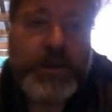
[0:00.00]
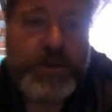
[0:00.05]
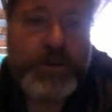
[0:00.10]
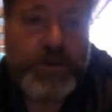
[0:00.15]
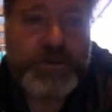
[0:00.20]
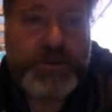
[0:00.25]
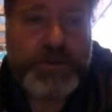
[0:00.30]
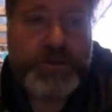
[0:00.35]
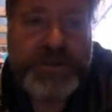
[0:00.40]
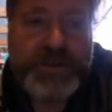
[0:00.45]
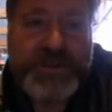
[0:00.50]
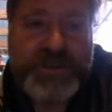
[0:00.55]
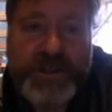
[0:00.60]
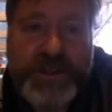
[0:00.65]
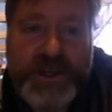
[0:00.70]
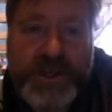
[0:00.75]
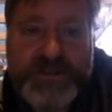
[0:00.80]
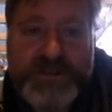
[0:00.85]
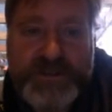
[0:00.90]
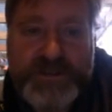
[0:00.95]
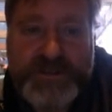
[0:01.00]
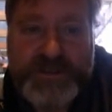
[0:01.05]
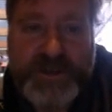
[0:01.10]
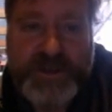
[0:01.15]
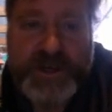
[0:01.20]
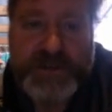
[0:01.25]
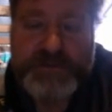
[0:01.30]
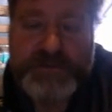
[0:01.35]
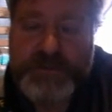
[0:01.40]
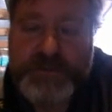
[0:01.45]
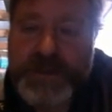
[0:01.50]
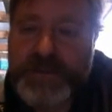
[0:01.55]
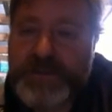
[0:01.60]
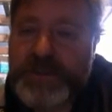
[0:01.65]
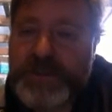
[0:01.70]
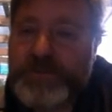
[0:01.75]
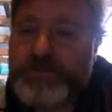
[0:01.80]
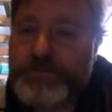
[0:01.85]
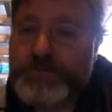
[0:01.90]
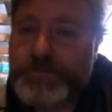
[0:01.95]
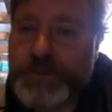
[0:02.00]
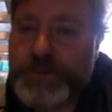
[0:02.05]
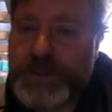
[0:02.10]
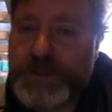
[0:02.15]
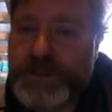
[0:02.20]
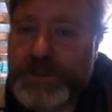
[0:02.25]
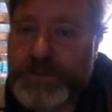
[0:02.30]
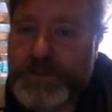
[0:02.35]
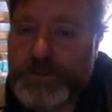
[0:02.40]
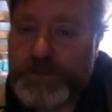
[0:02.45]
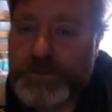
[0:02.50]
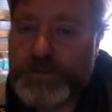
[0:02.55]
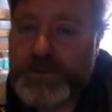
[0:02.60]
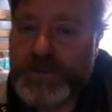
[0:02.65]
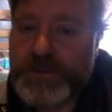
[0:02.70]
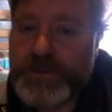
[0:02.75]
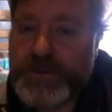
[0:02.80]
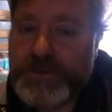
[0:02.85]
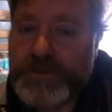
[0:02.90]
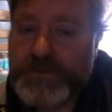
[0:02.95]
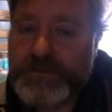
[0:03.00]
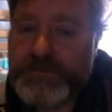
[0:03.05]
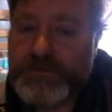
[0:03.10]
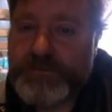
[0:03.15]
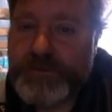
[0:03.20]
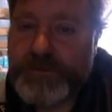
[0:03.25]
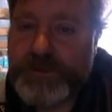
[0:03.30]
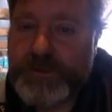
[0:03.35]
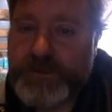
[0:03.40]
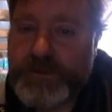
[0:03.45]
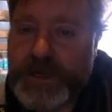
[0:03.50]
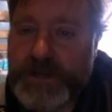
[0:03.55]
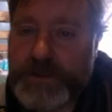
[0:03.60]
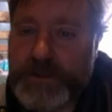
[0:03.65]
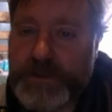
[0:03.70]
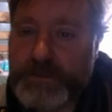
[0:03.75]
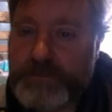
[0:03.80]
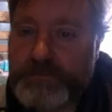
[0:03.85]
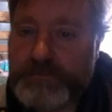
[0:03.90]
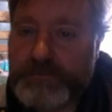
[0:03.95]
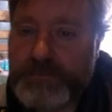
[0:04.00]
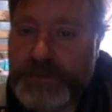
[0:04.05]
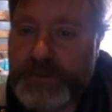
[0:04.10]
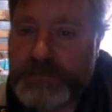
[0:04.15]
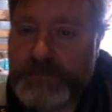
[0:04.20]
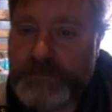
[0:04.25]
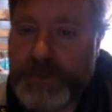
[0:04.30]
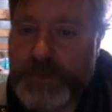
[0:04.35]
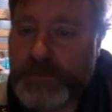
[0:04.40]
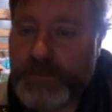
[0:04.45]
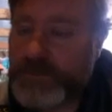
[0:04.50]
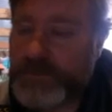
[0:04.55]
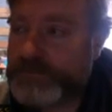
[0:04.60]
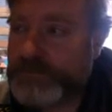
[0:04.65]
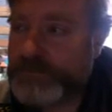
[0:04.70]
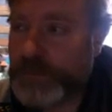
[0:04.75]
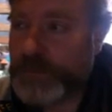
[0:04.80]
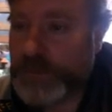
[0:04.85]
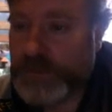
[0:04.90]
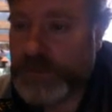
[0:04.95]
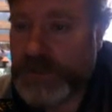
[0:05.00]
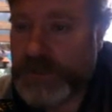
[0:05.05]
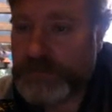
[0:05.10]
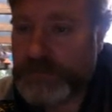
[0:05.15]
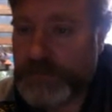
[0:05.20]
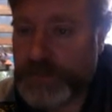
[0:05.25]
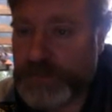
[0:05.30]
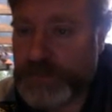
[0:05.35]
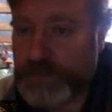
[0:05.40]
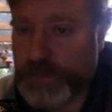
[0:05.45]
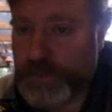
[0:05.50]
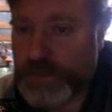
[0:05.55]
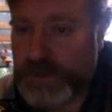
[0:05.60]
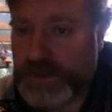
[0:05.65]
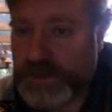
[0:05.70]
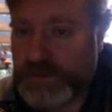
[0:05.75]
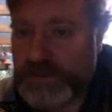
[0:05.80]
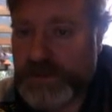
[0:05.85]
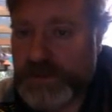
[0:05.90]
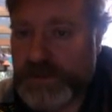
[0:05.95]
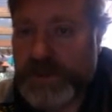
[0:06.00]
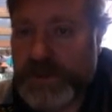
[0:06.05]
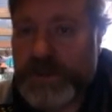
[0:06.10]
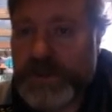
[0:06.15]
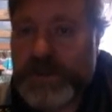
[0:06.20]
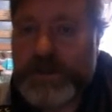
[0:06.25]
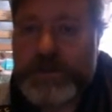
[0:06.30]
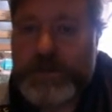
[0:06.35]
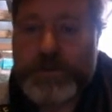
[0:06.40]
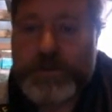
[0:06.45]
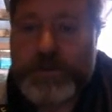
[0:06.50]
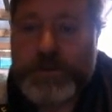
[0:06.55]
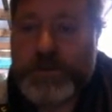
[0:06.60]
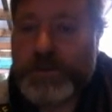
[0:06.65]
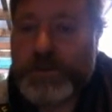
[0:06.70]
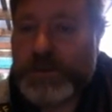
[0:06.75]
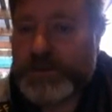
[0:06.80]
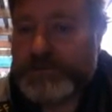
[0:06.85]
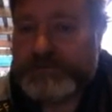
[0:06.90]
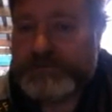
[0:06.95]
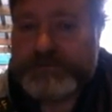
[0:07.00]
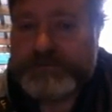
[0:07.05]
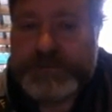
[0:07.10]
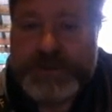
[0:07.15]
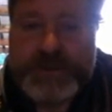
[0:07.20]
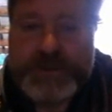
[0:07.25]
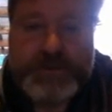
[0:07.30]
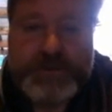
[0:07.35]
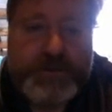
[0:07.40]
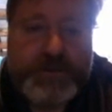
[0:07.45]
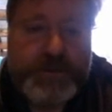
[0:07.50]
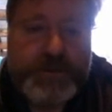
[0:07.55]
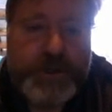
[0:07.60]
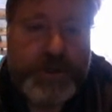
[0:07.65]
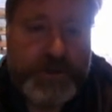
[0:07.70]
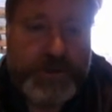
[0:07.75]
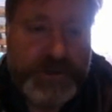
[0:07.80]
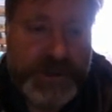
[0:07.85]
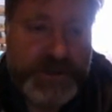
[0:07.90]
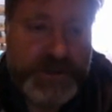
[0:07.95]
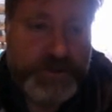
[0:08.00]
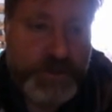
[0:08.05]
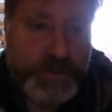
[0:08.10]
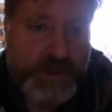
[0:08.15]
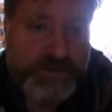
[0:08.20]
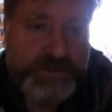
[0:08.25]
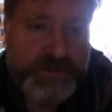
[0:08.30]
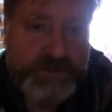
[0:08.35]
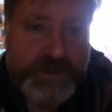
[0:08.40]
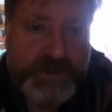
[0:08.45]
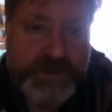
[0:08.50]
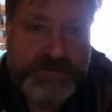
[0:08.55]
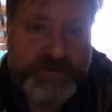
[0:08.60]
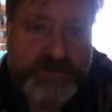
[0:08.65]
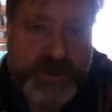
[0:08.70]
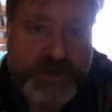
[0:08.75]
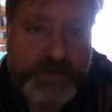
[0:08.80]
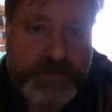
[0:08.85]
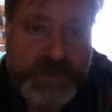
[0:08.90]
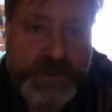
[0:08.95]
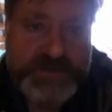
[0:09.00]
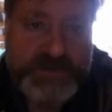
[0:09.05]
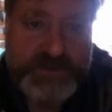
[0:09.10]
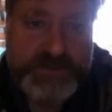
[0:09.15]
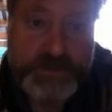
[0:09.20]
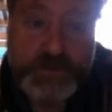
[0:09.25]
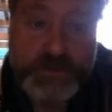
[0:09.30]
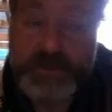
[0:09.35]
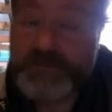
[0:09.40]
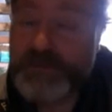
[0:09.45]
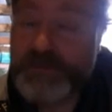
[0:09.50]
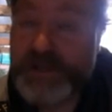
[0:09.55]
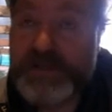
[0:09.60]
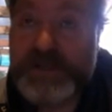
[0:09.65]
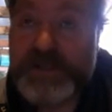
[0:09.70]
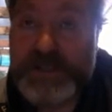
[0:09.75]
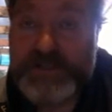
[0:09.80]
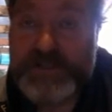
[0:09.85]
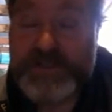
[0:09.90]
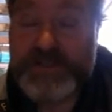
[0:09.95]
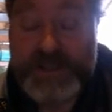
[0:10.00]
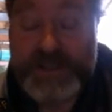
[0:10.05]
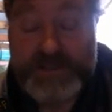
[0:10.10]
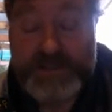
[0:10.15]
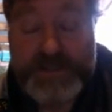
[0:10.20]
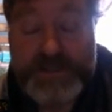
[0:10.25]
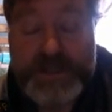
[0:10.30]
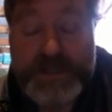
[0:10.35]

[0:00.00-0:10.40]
course, all these satellites in the sky have made things really good for if you're out in a boat, or you're out bushwalking, or you're on holiday, or whatever, you try and find places. Or in fact, these days,